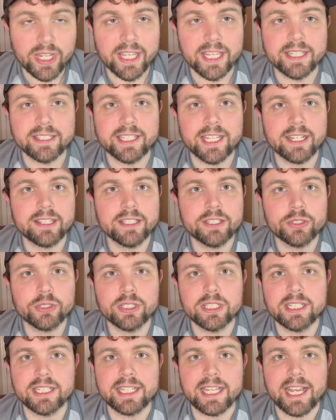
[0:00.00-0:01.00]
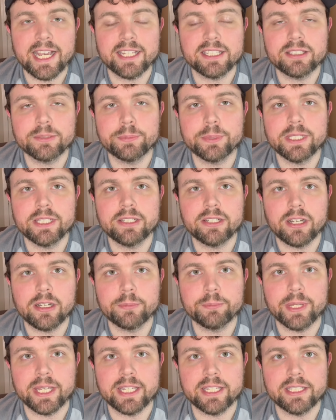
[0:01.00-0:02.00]
And Kelly Olynyk had to
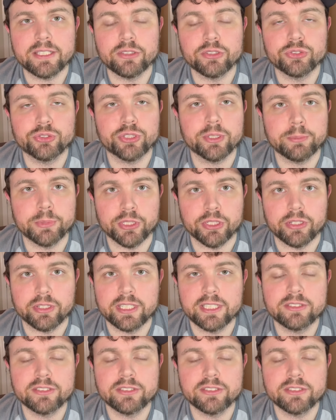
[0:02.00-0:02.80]
become a distributor.